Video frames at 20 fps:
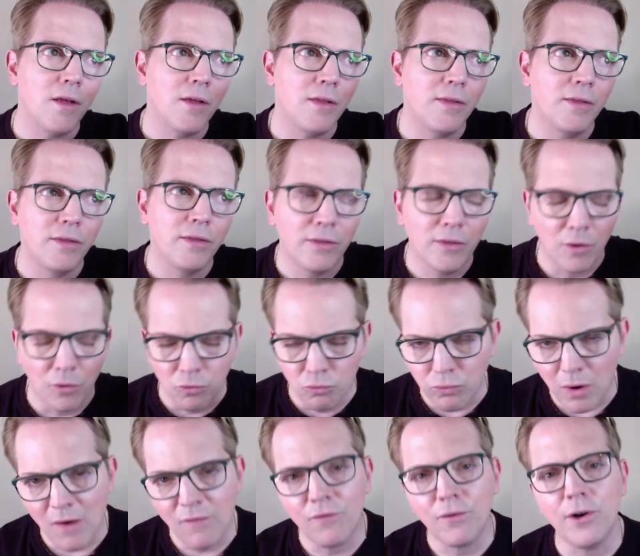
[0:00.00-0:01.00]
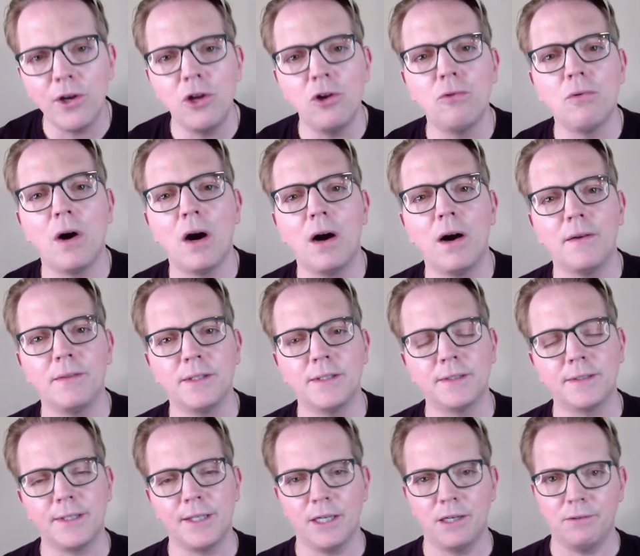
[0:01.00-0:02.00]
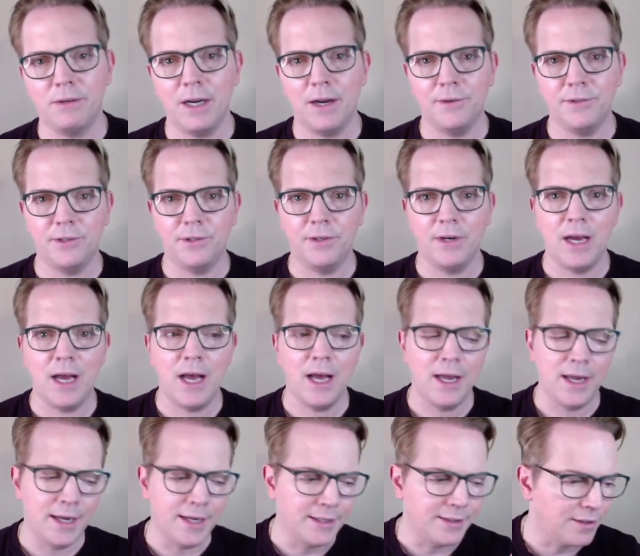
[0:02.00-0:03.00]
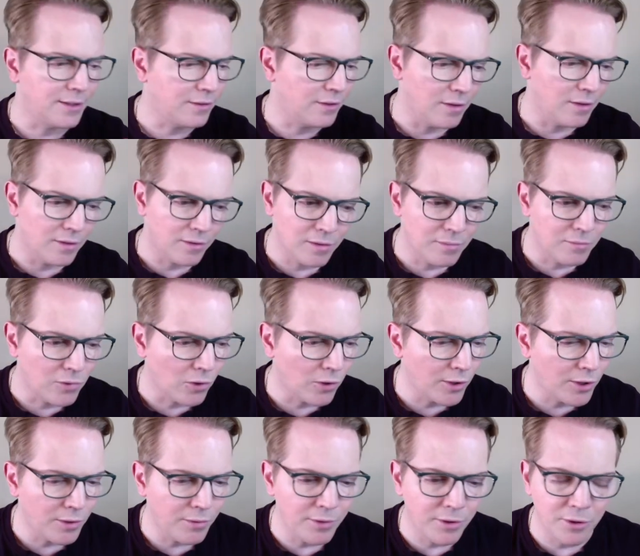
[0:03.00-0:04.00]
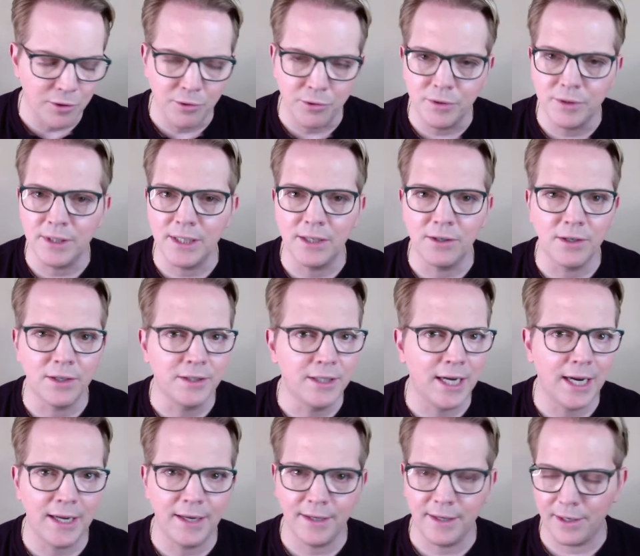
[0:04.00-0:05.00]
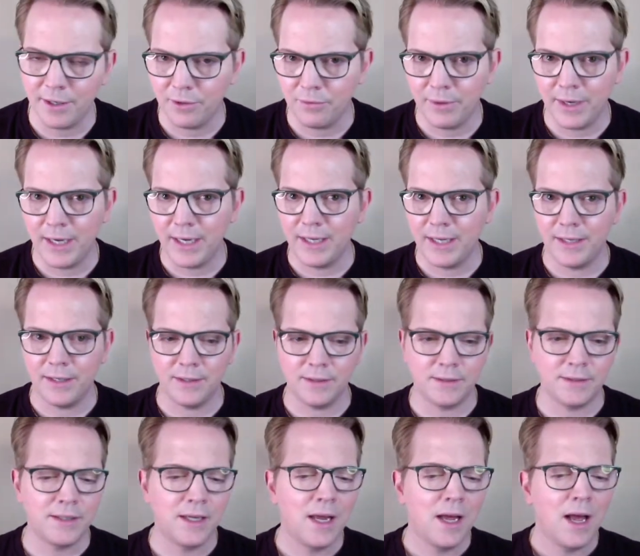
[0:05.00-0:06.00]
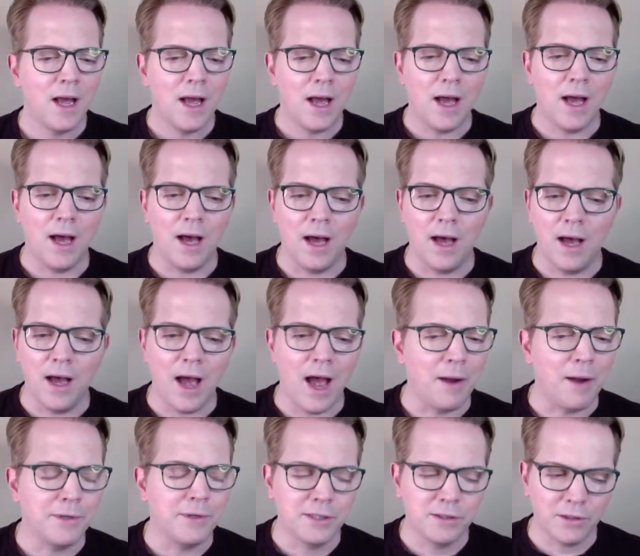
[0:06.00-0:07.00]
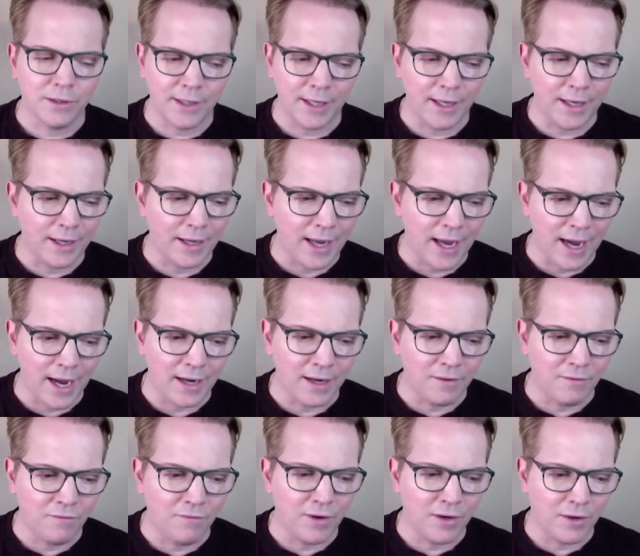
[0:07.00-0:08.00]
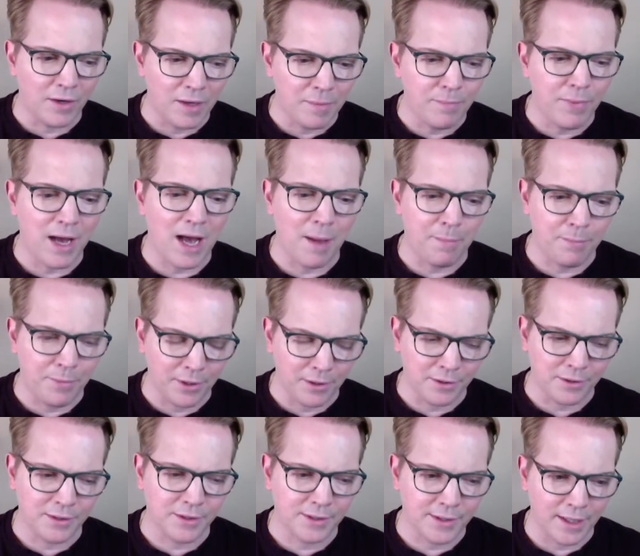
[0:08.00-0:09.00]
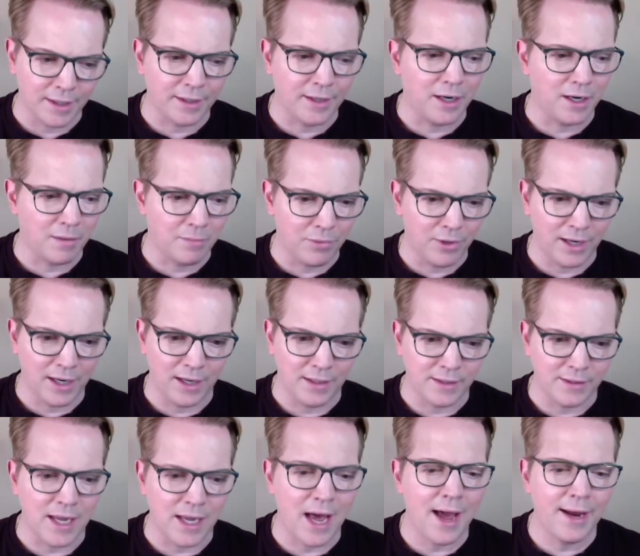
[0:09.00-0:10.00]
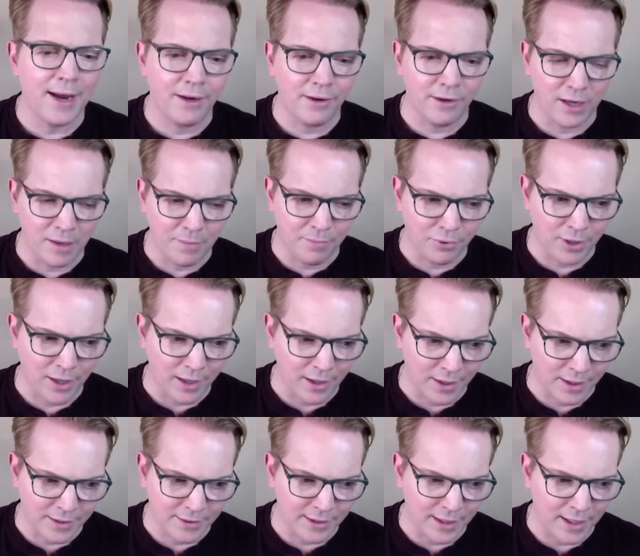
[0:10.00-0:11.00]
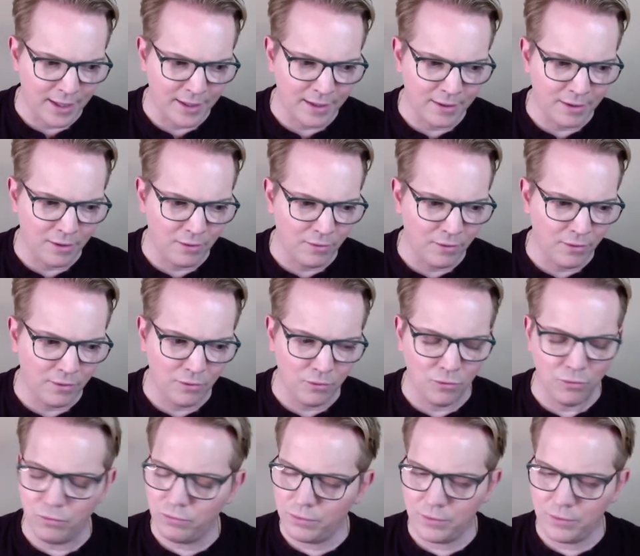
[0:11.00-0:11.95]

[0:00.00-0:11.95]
the rougher you are on the skin around your eyes, the, the more you use irritating ingredients. Uh, I was looking at a very popular skincare brand's eye area products, and uh,